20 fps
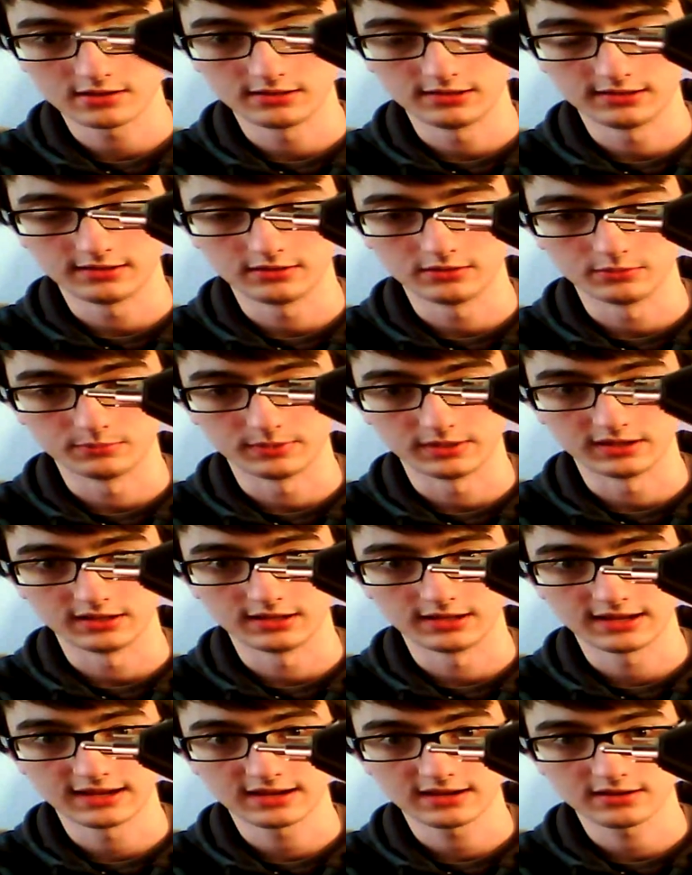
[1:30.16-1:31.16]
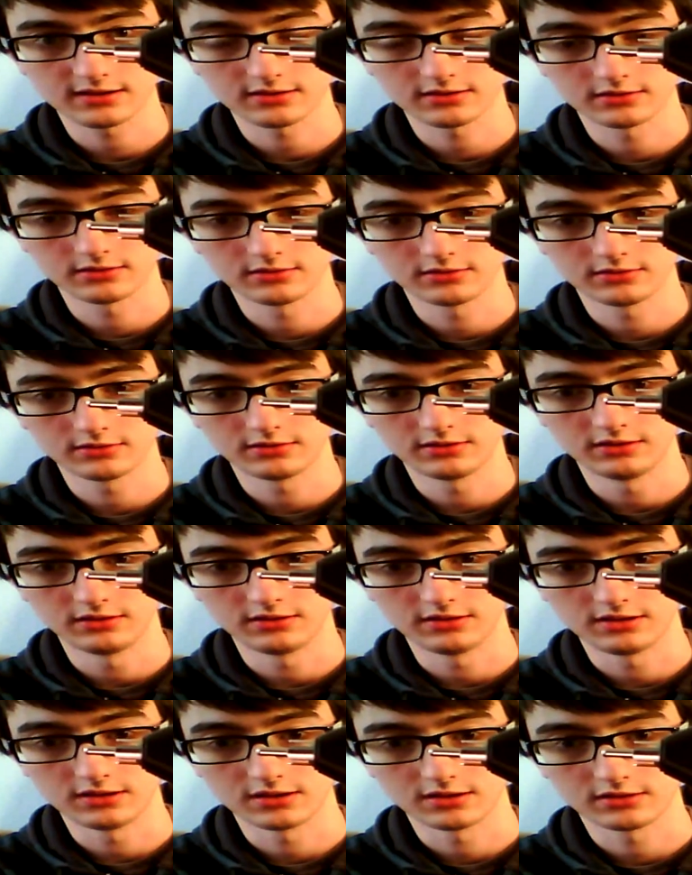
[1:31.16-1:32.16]
there'll be a link in
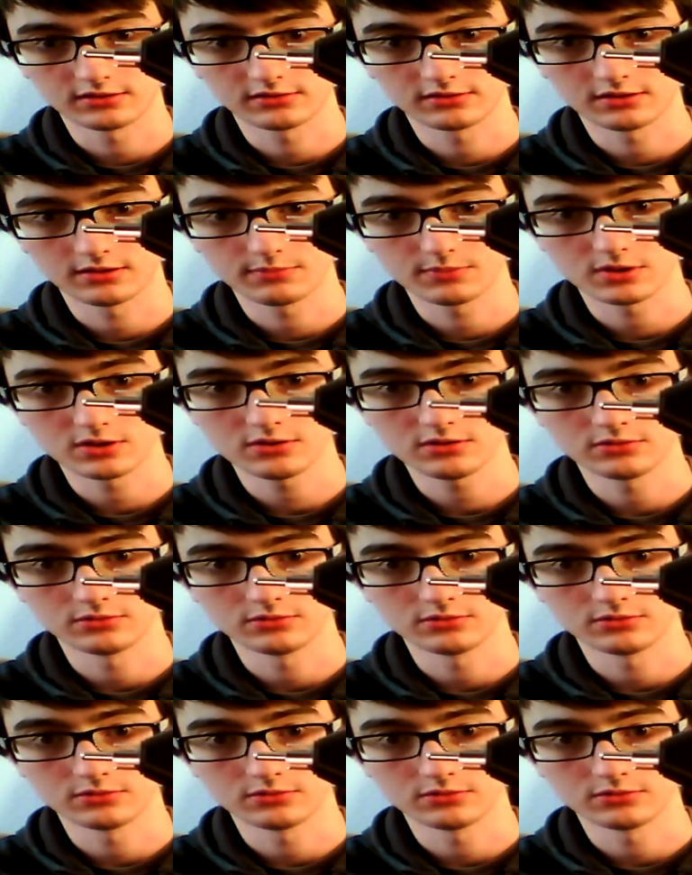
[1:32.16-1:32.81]
the sidebar,